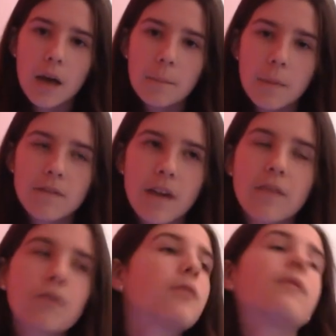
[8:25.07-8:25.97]
My
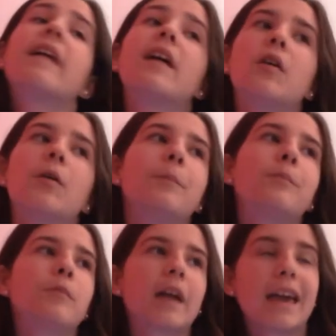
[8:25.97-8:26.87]
favourite film,
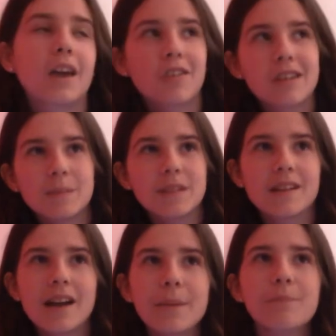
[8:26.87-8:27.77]
like at Christmas
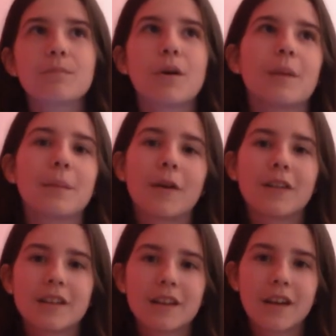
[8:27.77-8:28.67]
time, probably
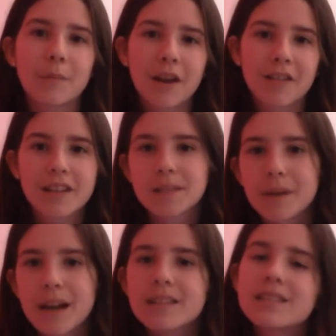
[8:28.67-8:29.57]
Polar
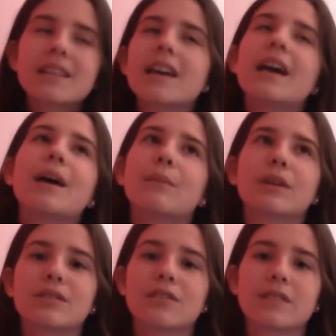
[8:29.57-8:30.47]
Express.
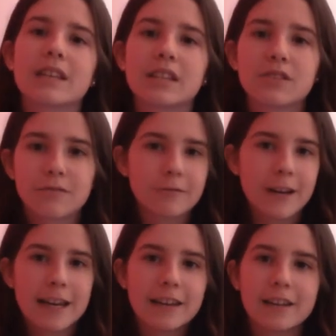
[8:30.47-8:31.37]
Obviously it's a
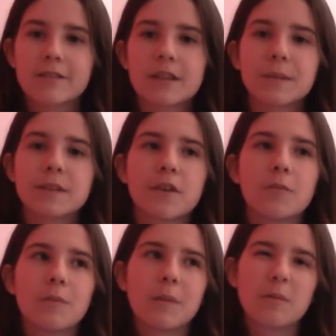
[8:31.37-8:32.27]
really nice Christmas
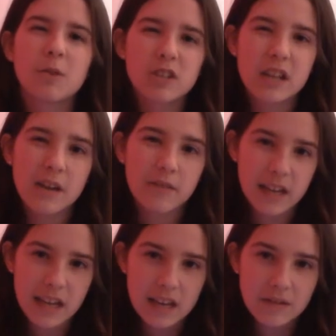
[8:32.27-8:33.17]
film and we watch it every
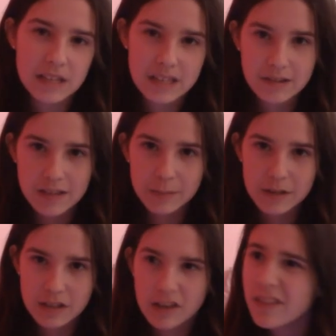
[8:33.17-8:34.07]
year when it's
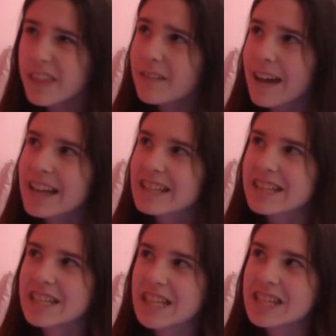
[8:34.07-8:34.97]
Christmas. I don't think we
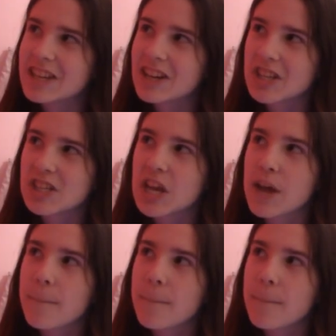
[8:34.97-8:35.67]
actually did last year.